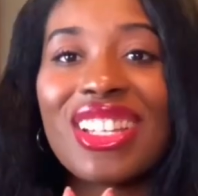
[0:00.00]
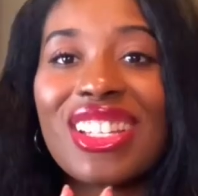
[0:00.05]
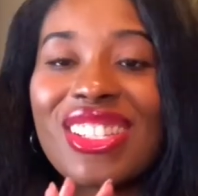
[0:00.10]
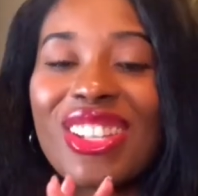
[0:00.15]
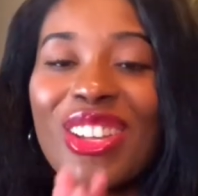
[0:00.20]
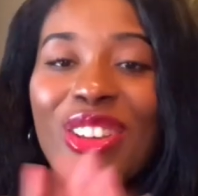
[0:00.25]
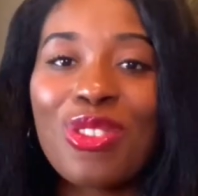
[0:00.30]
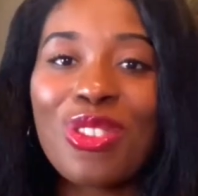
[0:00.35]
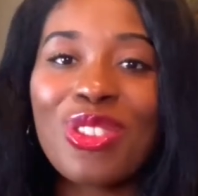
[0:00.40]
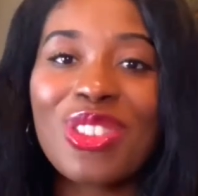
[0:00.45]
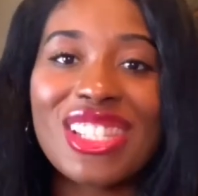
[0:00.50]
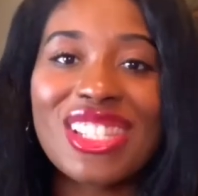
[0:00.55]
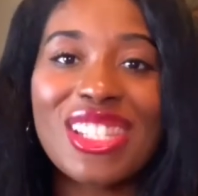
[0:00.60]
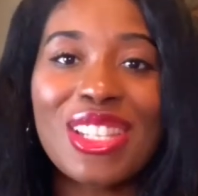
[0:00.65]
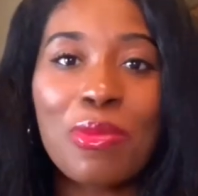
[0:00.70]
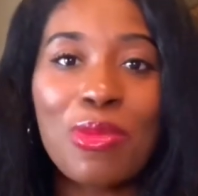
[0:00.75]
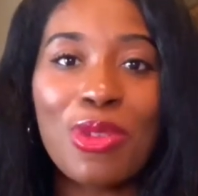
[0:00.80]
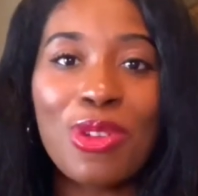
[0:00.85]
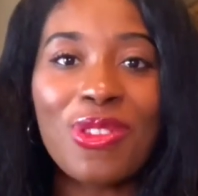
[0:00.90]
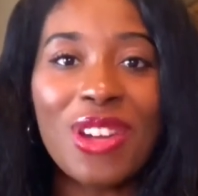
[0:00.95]
So if you want to
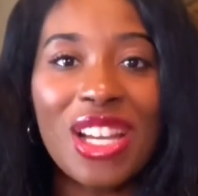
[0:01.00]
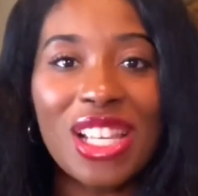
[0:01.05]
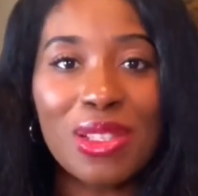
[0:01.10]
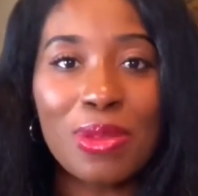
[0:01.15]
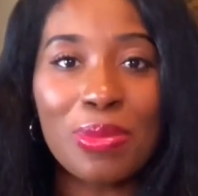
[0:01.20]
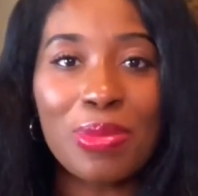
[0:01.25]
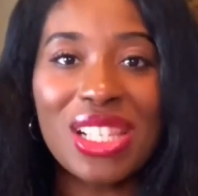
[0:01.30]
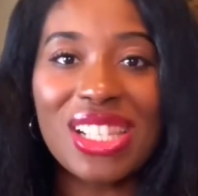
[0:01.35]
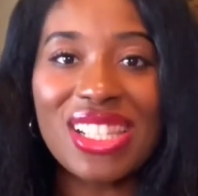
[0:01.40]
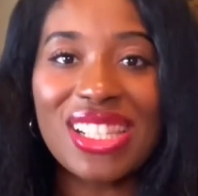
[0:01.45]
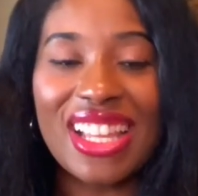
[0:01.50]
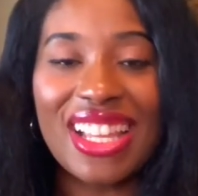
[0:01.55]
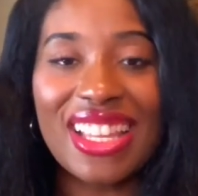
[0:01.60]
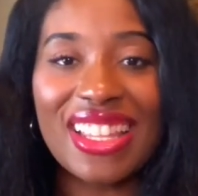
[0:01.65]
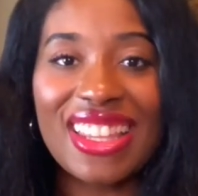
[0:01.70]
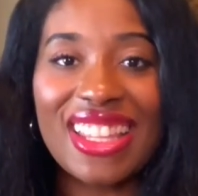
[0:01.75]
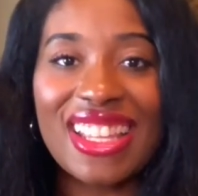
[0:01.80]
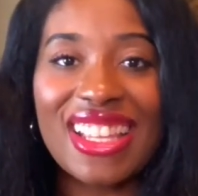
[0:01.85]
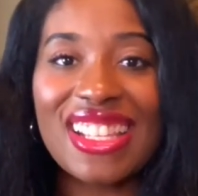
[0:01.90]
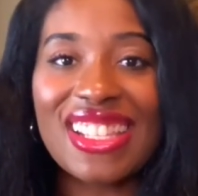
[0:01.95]
see more recipes
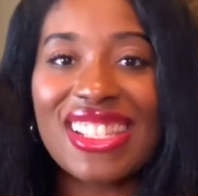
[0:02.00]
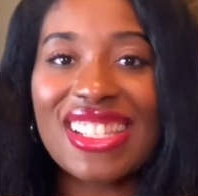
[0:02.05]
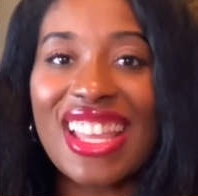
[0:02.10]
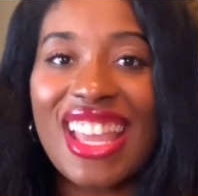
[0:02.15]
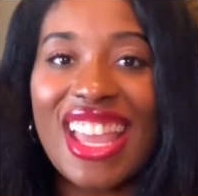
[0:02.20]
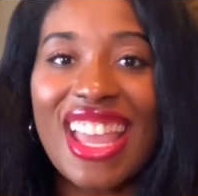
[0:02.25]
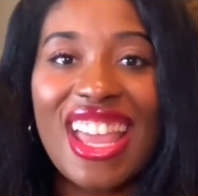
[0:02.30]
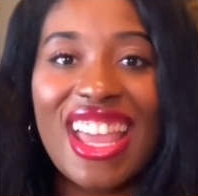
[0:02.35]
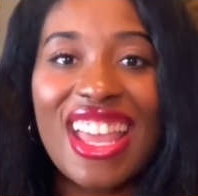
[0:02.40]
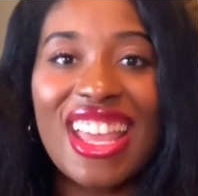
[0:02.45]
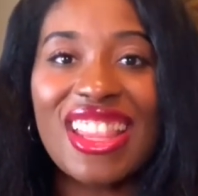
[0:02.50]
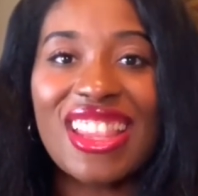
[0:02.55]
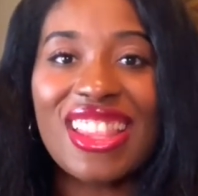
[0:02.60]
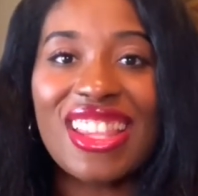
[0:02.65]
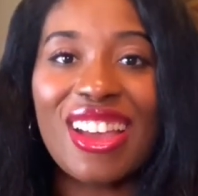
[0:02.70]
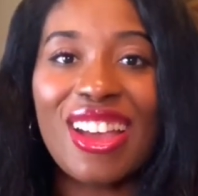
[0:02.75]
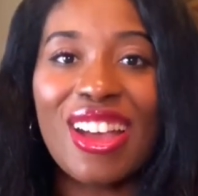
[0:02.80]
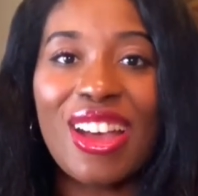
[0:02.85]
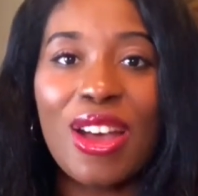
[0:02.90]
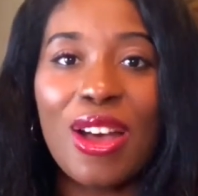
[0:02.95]
like this
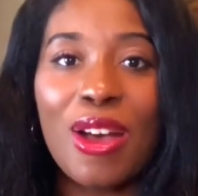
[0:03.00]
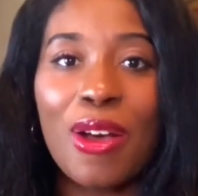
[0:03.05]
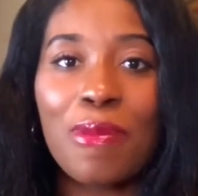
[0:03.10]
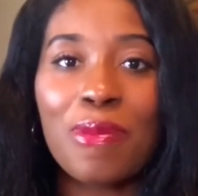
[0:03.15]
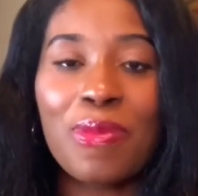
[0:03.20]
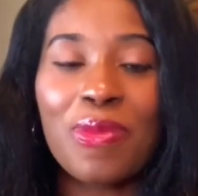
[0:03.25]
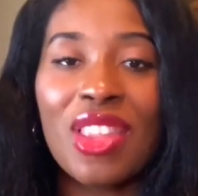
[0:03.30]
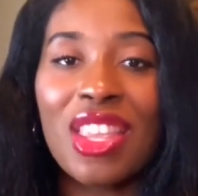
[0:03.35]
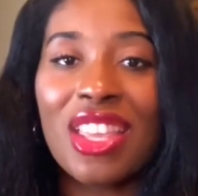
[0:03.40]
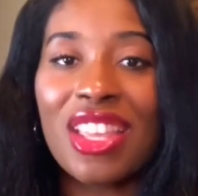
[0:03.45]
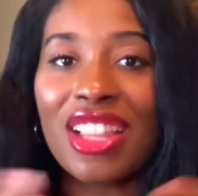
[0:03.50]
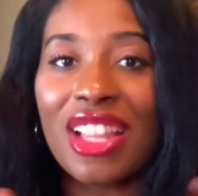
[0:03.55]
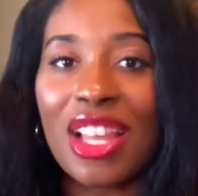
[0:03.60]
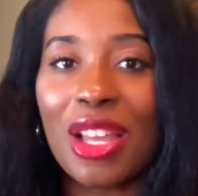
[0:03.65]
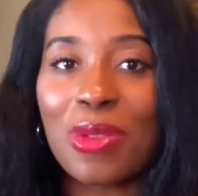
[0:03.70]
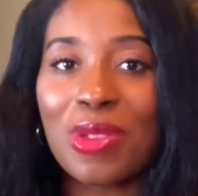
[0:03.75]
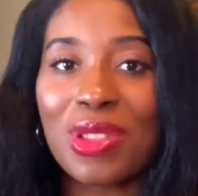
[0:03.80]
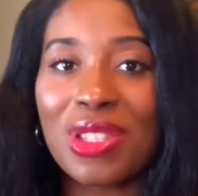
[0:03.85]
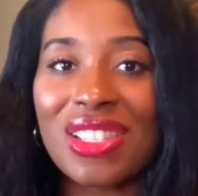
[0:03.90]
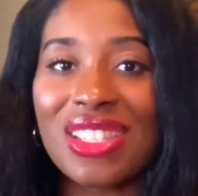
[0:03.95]
and
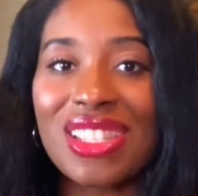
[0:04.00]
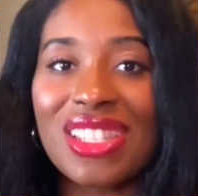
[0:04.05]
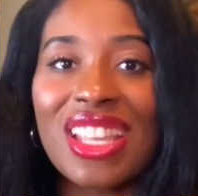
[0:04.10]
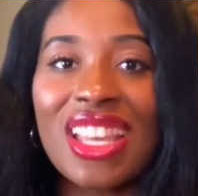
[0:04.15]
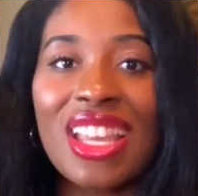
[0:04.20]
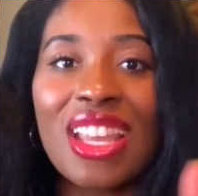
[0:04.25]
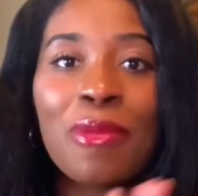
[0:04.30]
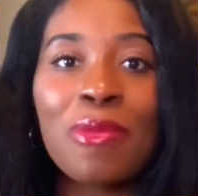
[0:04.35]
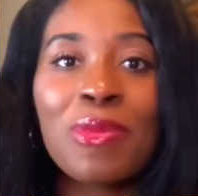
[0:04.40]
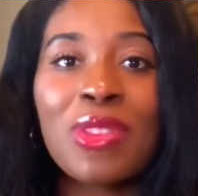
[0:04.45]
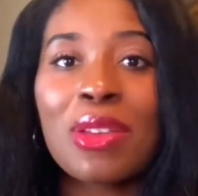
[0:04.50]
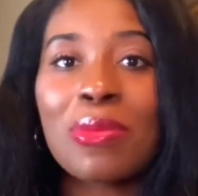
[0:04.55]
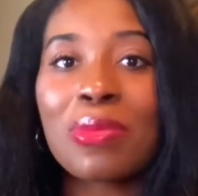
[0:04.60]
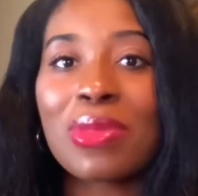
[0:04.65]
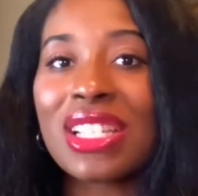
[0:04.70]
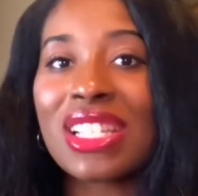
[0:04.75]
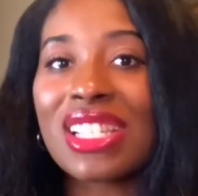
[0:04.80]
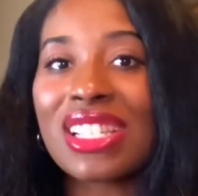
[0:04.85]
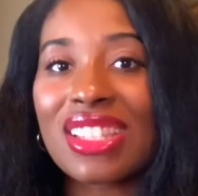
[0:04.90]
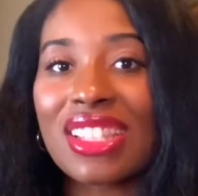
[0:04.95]
like what you see,
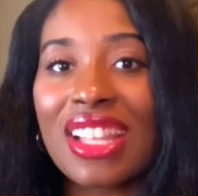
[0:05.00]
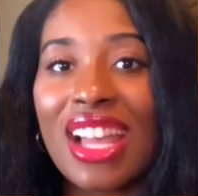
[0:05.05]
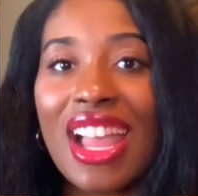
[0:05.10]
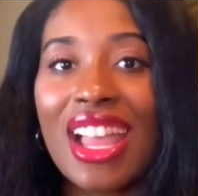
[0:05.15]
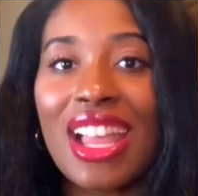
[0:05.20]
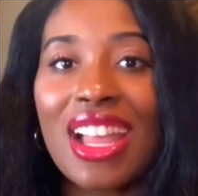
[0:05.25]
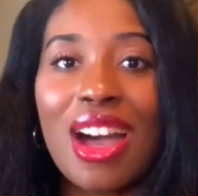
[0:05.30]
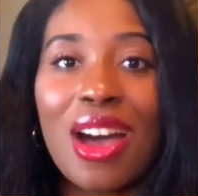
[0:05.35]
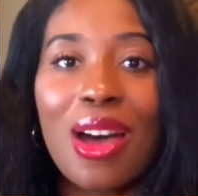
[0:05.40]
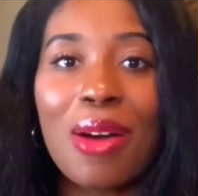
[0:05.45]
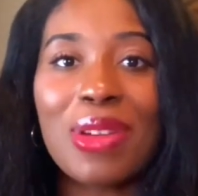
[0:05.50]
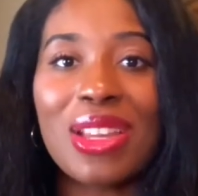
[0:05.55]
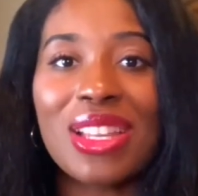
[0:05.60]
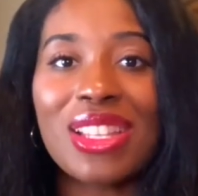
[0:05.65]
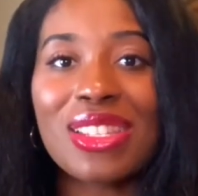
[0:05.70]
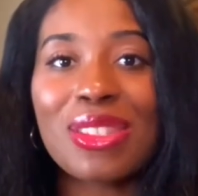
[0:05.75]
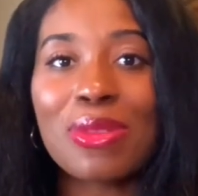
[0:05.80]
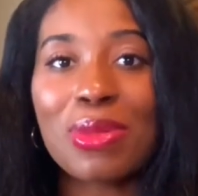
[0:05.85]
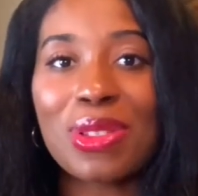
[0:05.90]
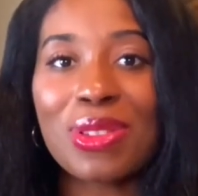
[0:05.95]
please like, comment,
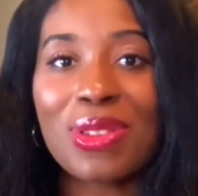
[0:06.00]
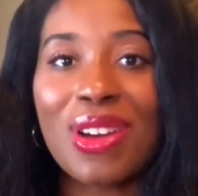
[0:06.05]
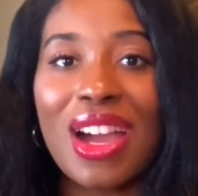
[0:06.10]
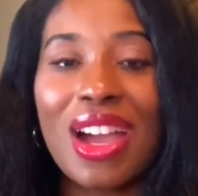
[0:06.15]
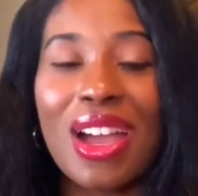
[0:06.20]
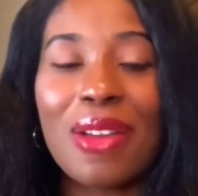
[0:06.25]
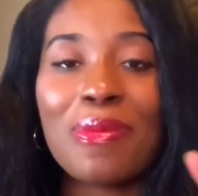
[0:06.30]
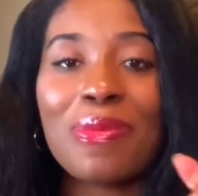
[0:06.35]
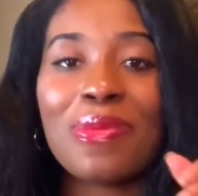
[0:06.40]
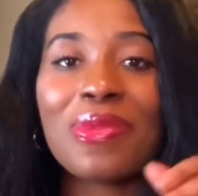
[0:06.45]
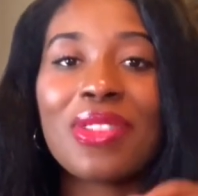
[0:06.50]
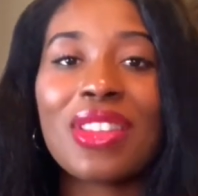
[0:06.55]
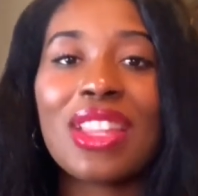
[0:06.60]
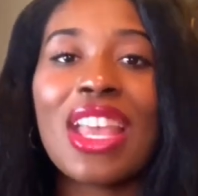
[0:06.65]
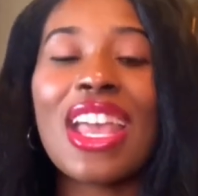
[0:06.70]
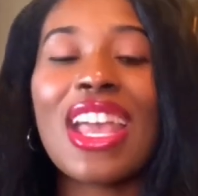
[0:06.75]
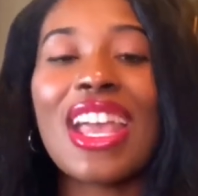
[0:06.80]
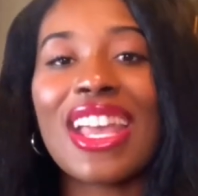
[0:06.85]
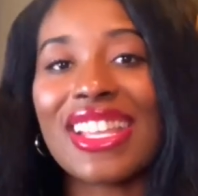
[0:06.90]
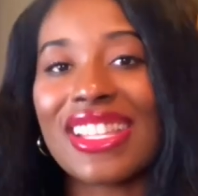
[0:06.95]
and subscribe.
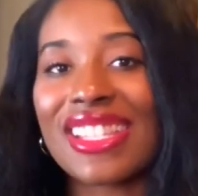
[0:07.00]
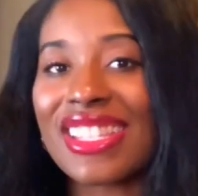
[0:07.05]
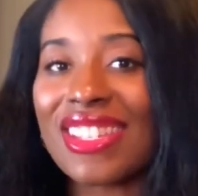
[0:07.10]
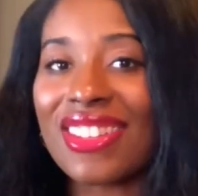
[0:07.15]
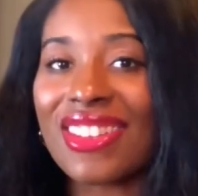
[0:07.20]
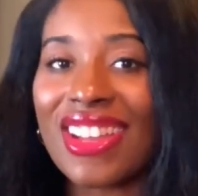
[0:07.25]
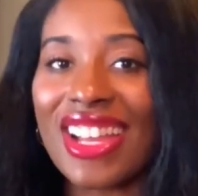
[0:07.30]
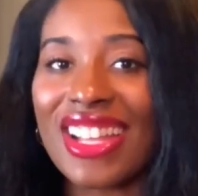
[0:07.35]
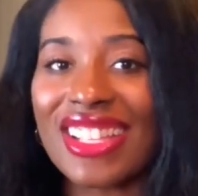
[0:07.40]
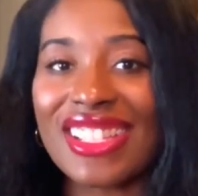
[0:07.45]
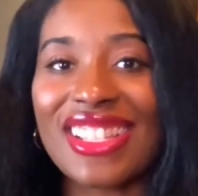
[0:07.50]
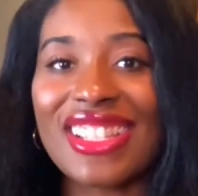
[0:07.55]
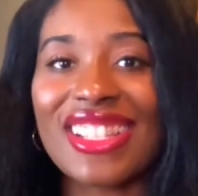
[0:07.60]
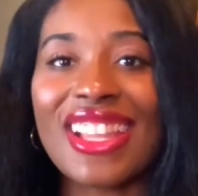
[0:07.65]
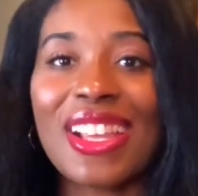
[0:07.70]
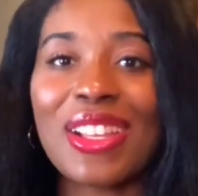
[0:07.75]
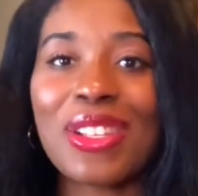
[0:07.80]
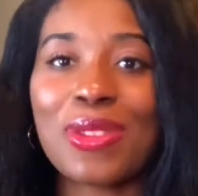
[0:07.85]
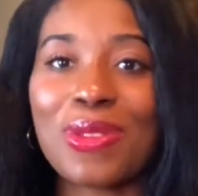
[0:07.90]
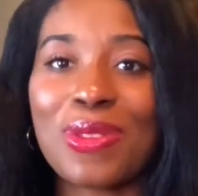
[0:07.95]
And see you guys in the
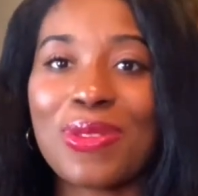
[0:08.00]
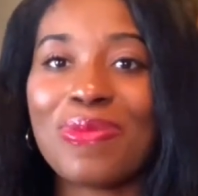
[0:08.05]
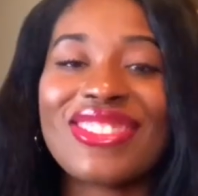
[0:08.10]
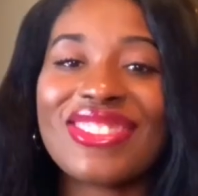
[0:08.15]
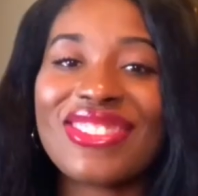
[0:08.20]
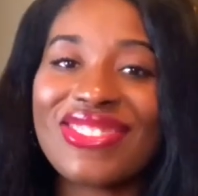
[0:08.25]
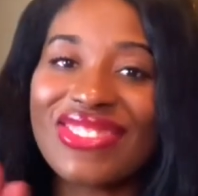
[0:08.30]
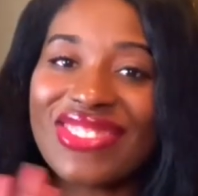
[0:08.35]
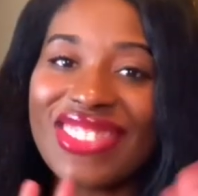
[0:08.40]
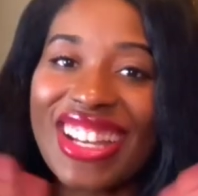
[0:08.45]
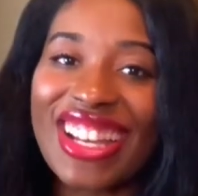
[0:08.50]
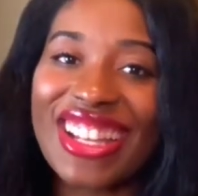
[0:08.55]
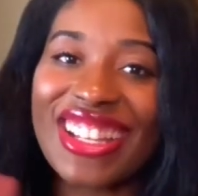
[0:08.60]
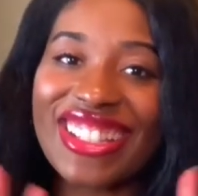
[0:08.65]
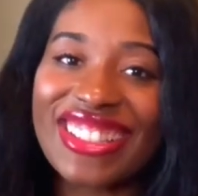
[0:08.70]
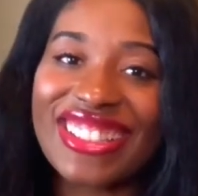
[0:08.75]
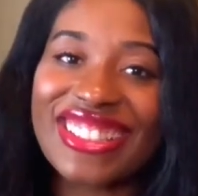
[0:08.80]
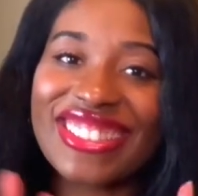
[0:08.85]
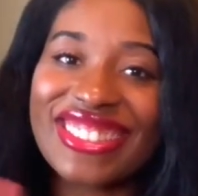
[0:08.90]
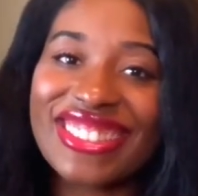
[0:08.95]
next one. Bye.
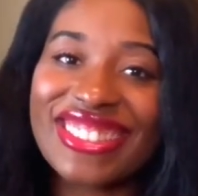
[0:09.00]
